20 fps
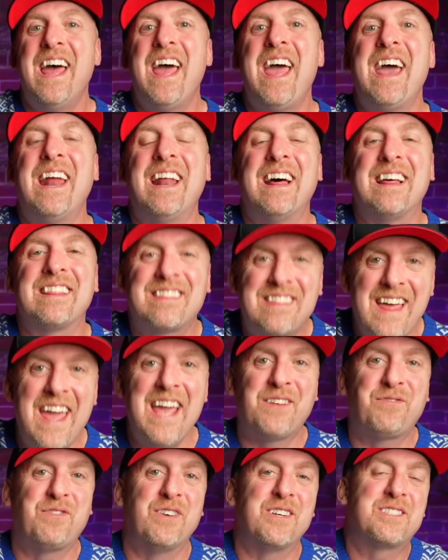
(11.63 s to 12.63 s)
And
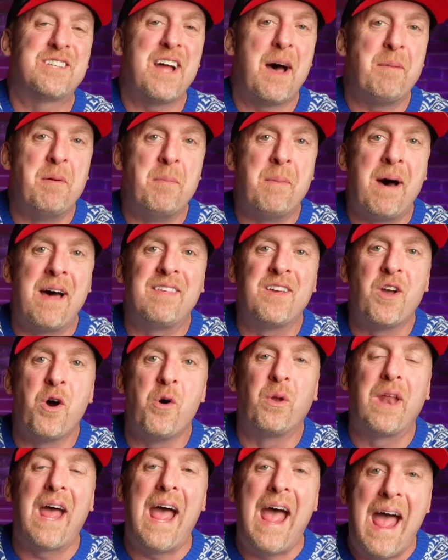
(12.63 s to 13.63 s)
thanks for stopping by the
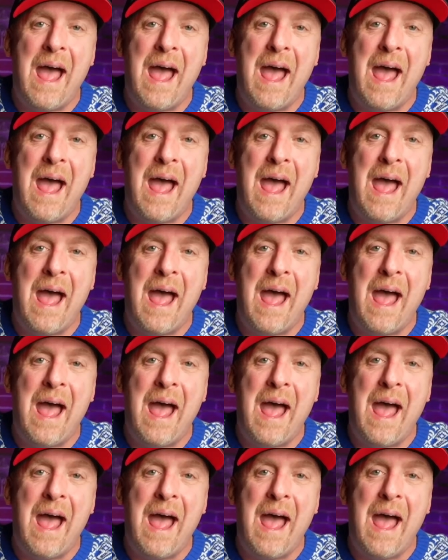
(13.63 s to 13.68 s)
old